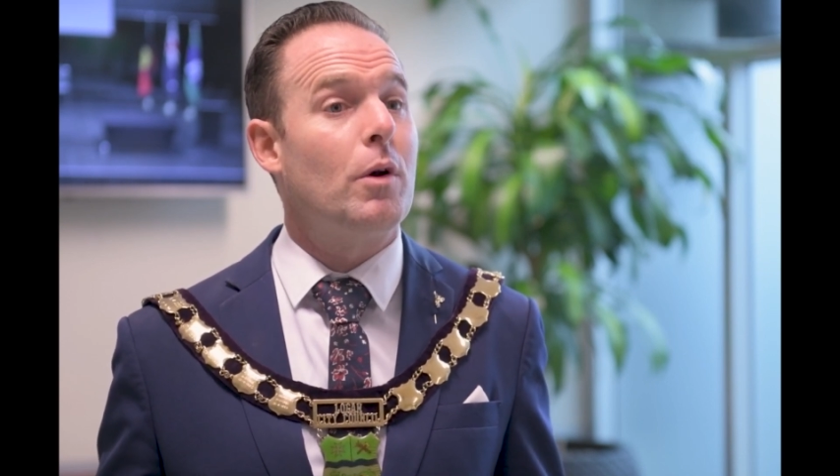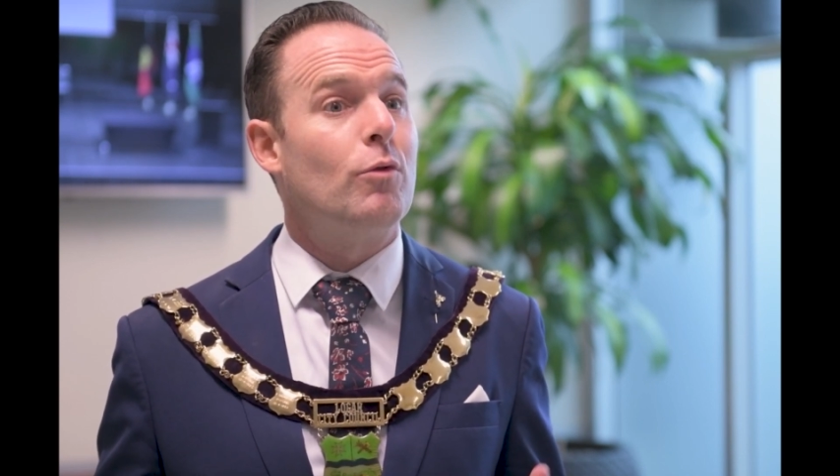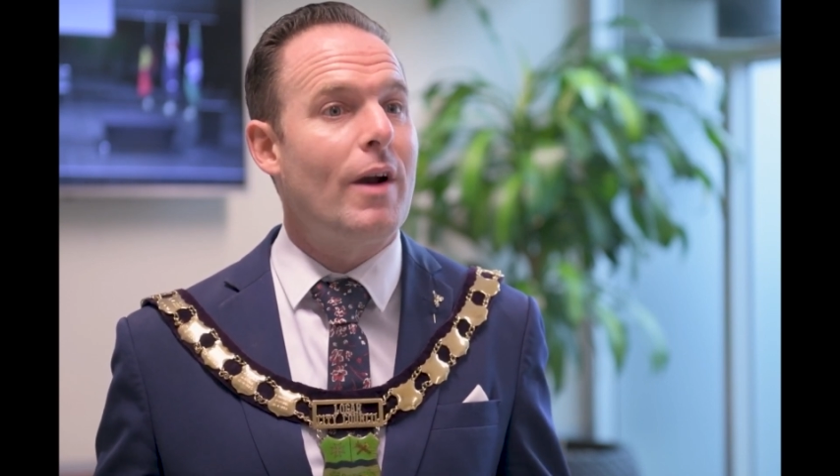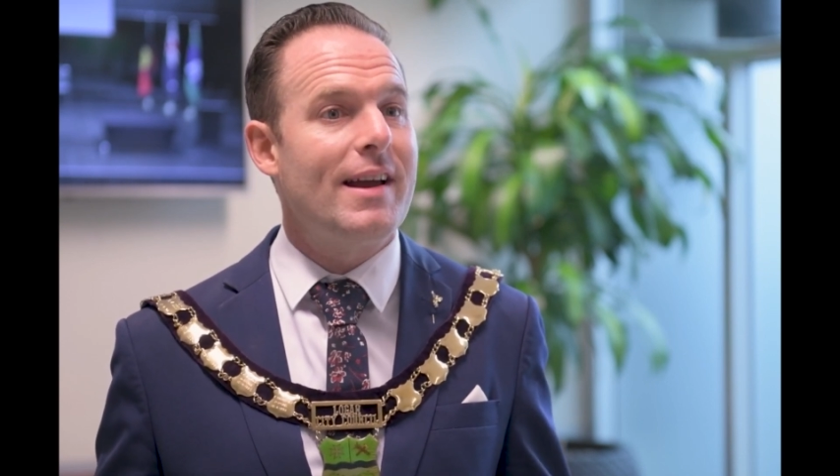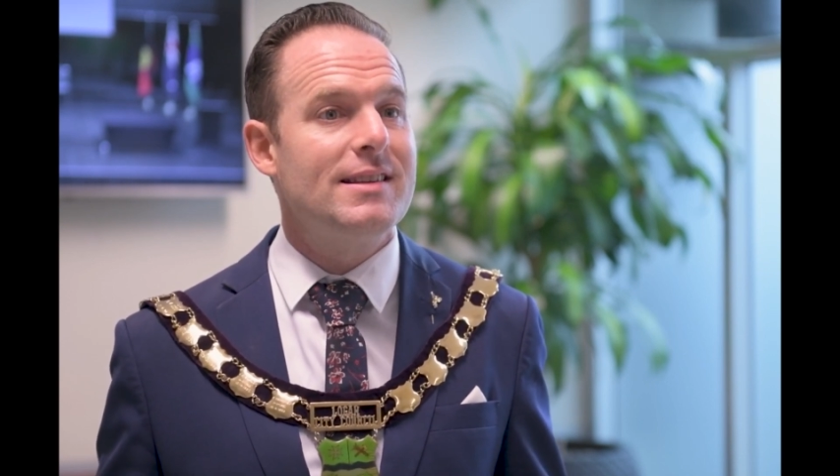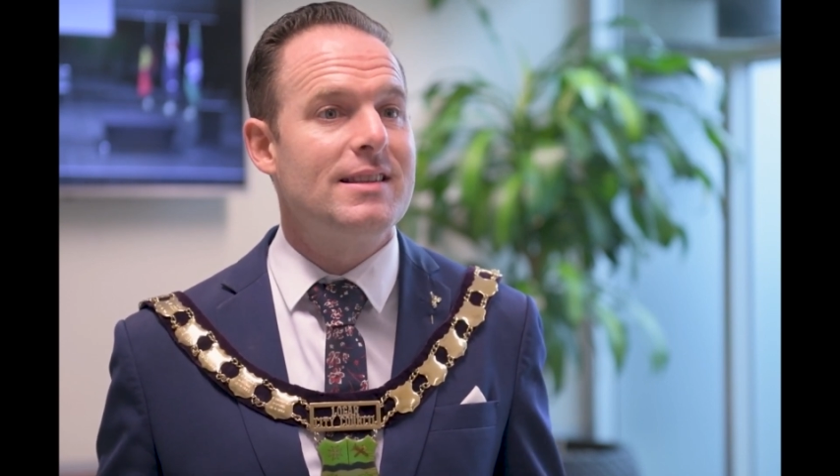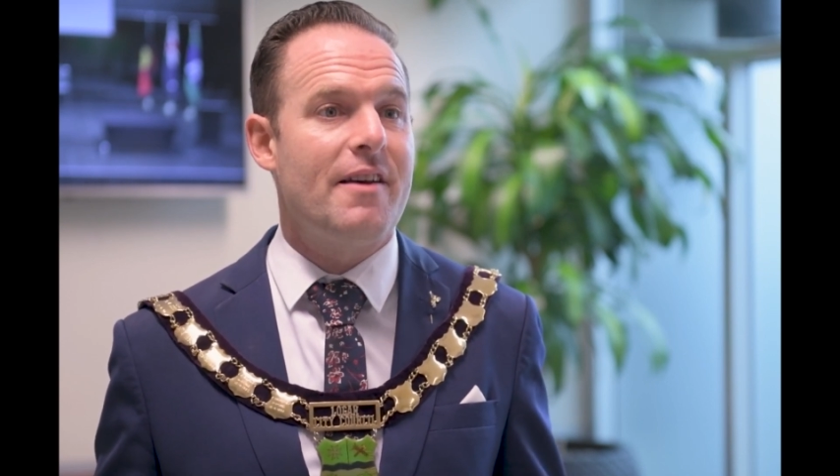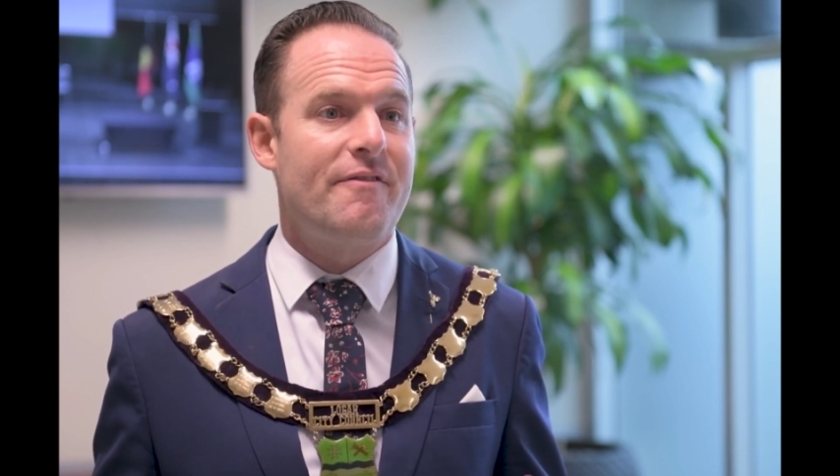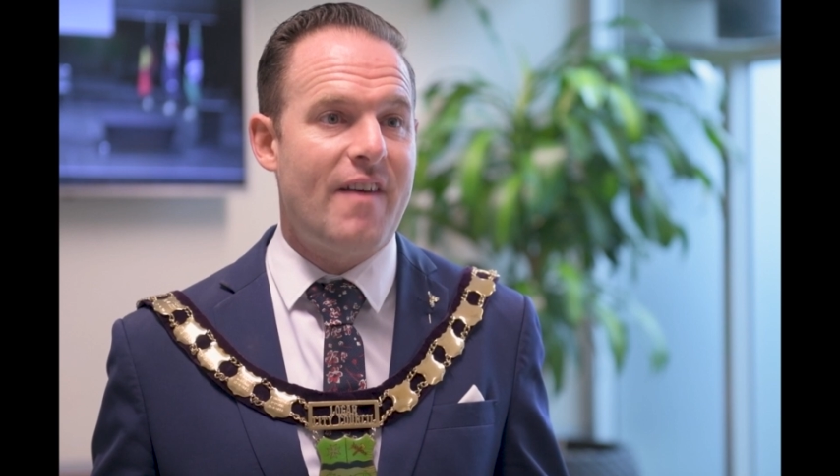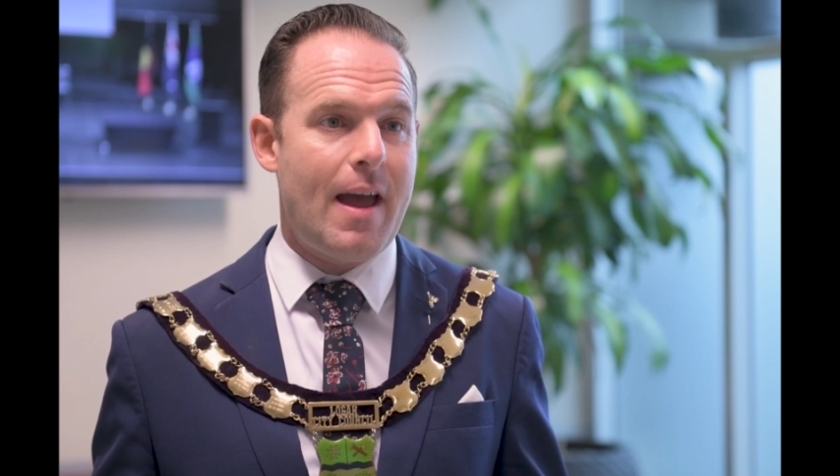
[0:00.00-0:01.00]
raise their
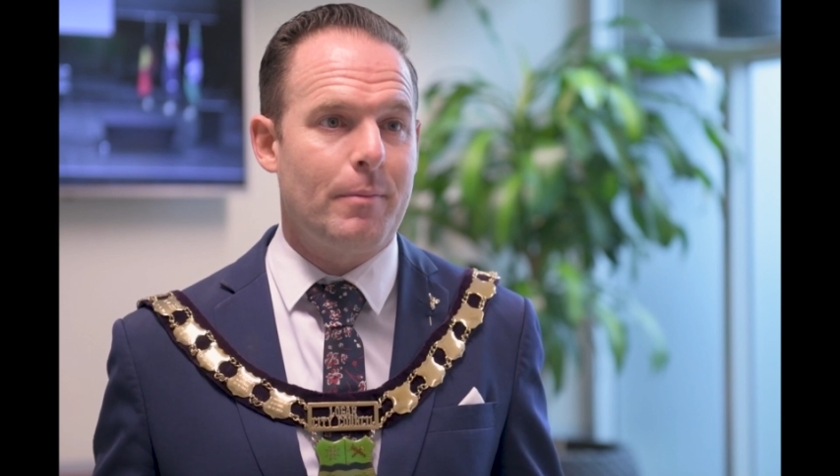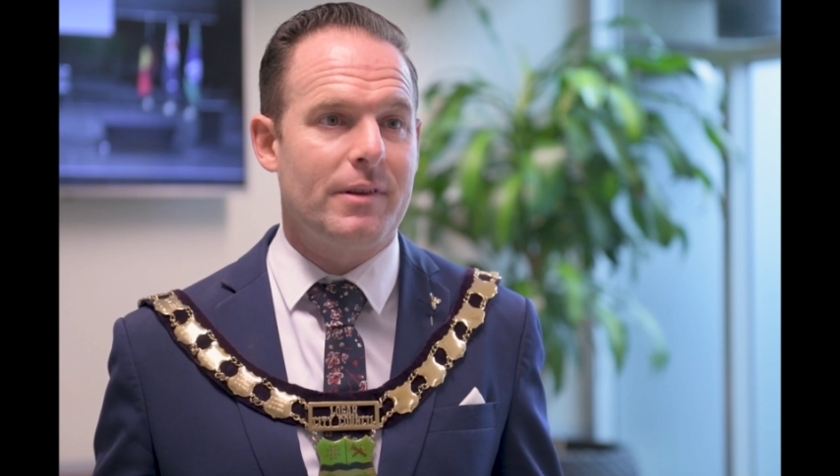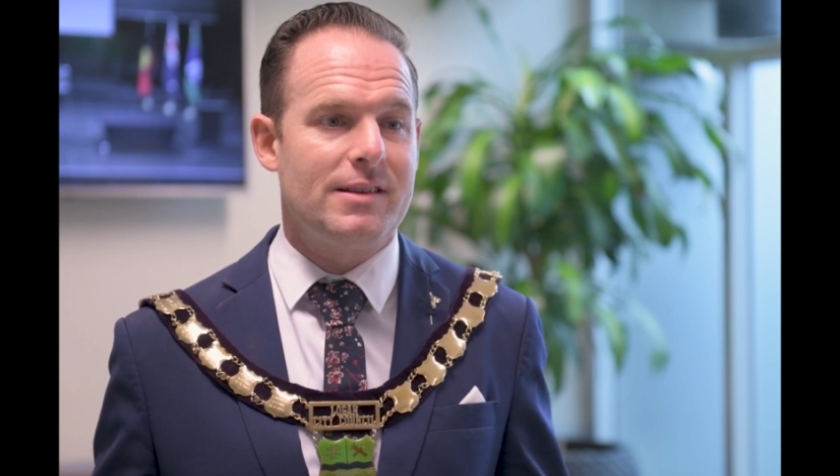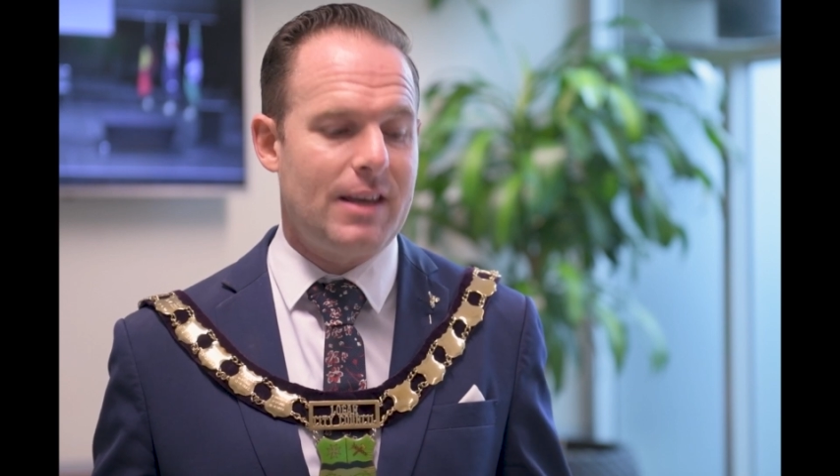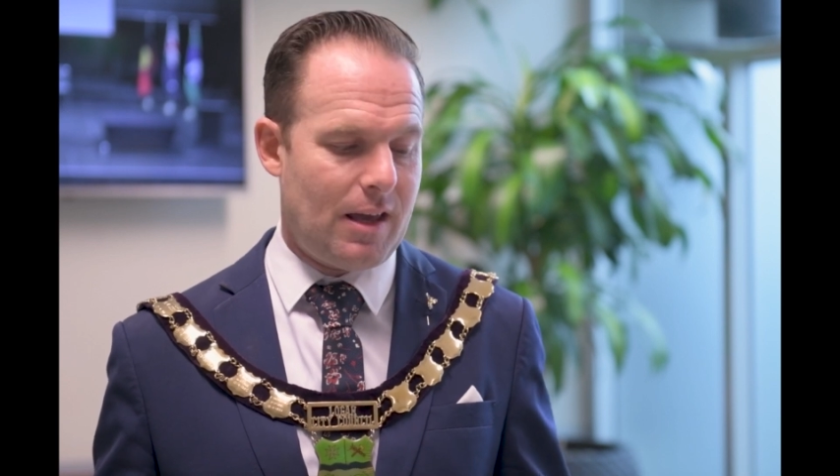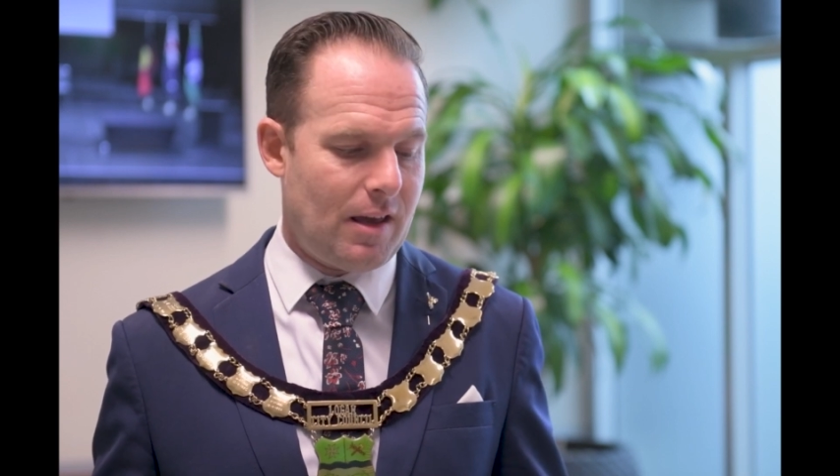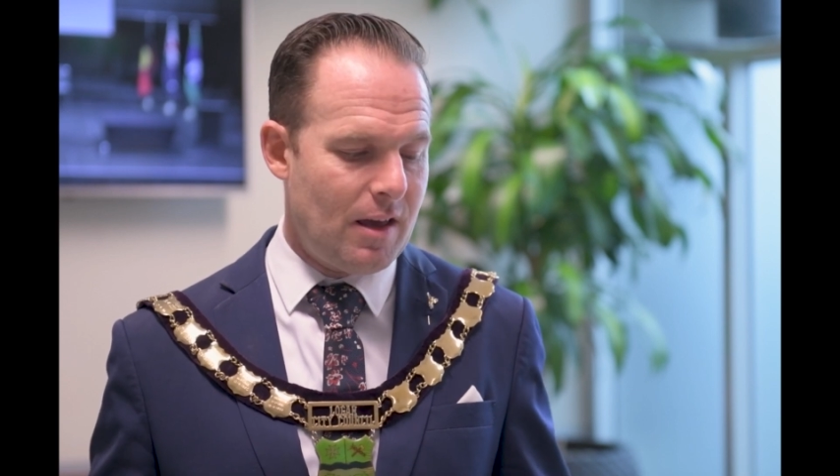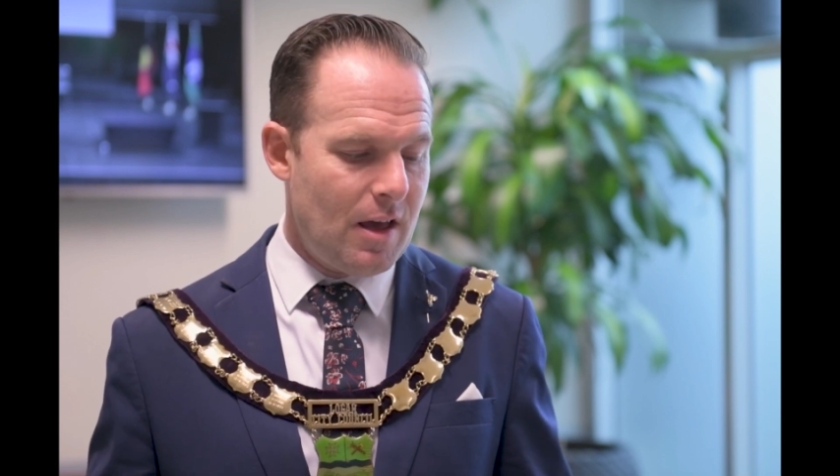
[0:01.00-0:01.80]
families here.